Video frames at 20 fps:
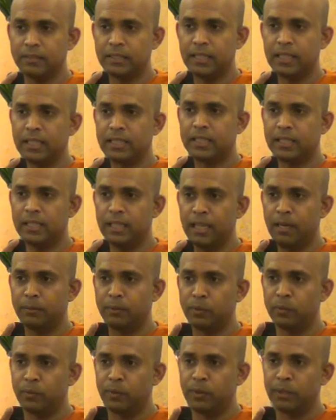things they are.
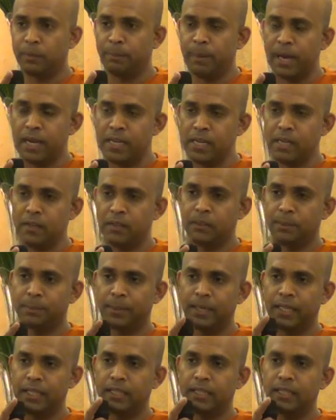The pattern of the
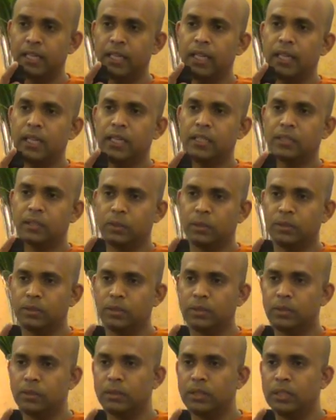breath is
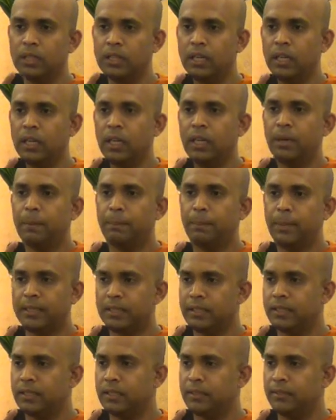also the
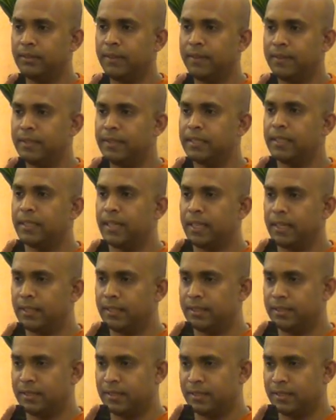pattern of everything
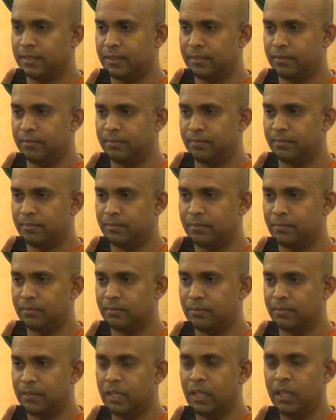else.
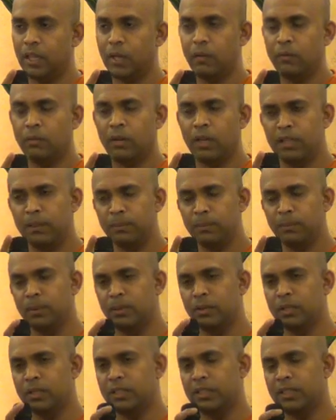One
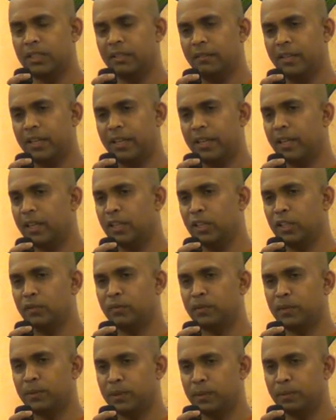important thing we can learn
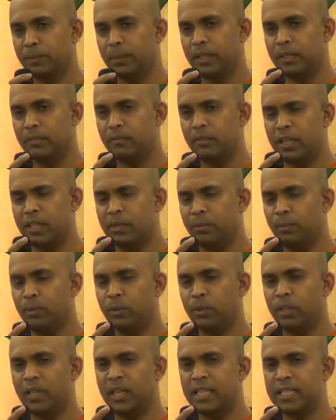from the breath, very
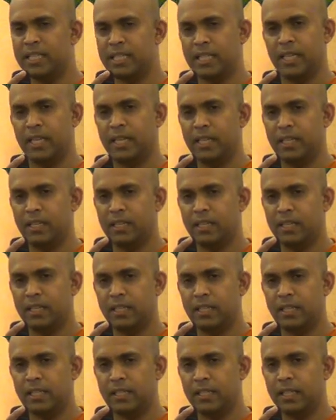important insight,
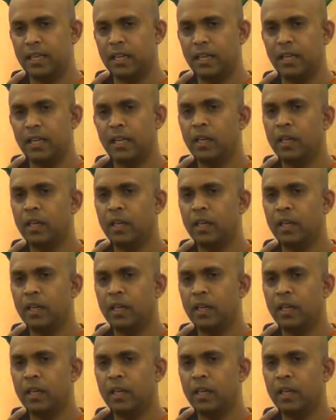is that